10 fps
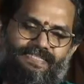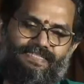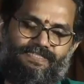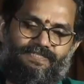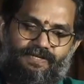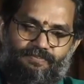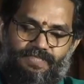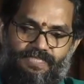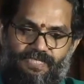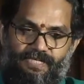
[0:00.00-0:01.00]
need not
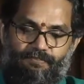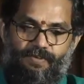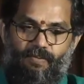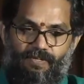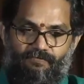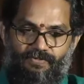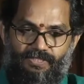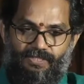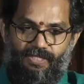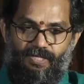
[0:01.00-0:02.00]
be a problem
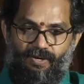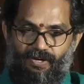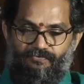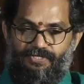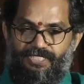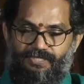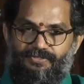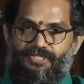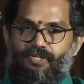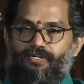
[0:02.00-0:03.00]
with long vision or
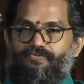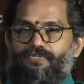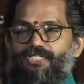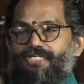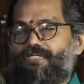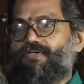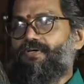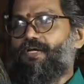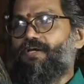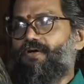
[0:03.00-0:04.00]
short vision,
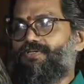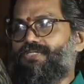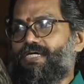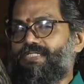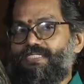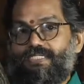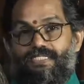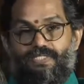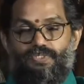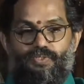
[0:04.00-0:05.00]
or long
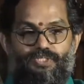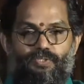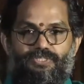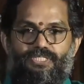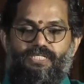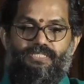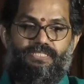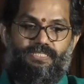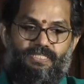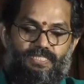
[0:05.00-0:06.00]
sightedness or short
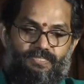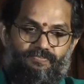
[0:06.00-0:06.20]
sightedness.